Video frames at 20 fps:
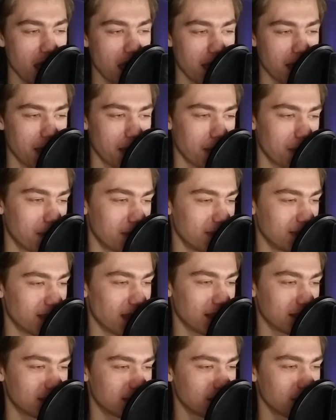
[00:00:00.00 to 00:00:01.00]

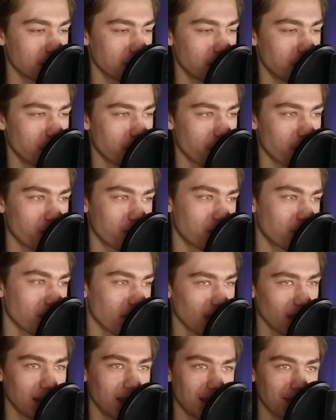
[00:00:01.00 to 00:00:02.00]
That's
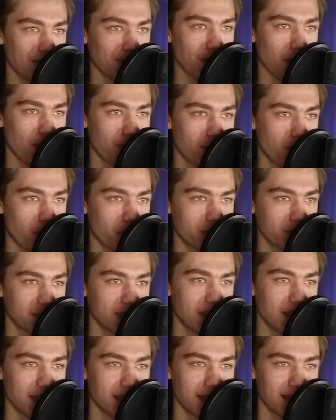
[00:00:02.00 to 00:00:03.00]
like, of course,
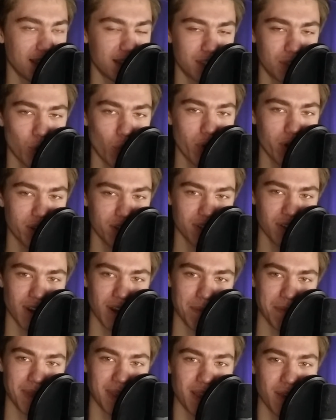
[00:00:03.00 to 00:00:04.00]
the story is
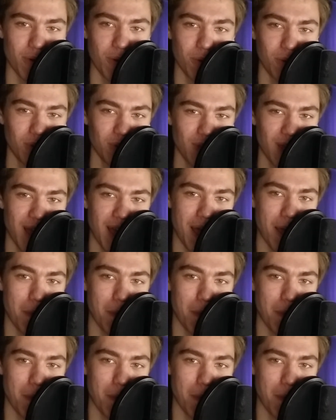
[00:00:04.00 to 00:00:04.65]
gonna be cool,